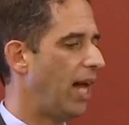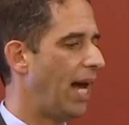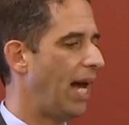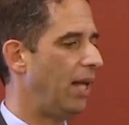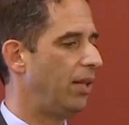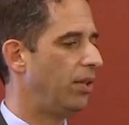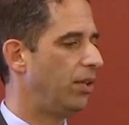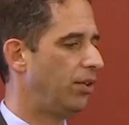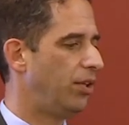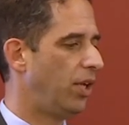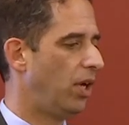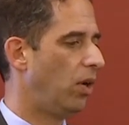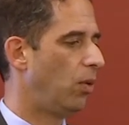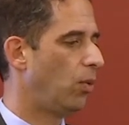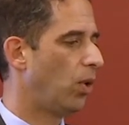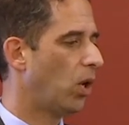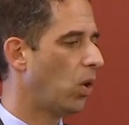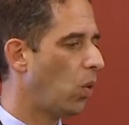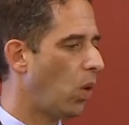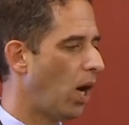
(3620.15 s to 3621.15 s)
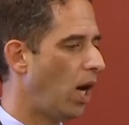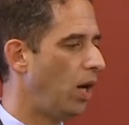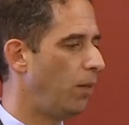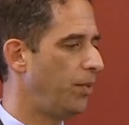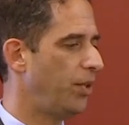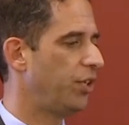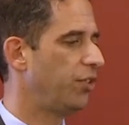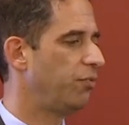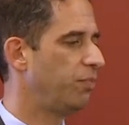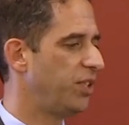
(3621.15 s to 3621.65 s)
that the
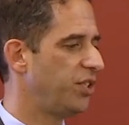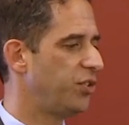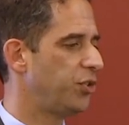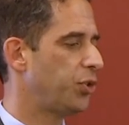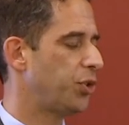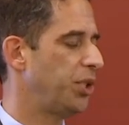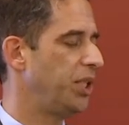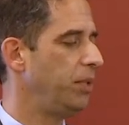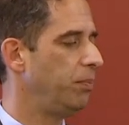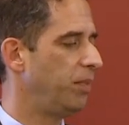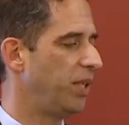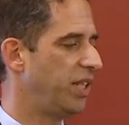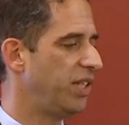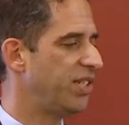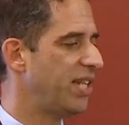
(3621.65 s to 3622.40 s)
requirement of mistreatment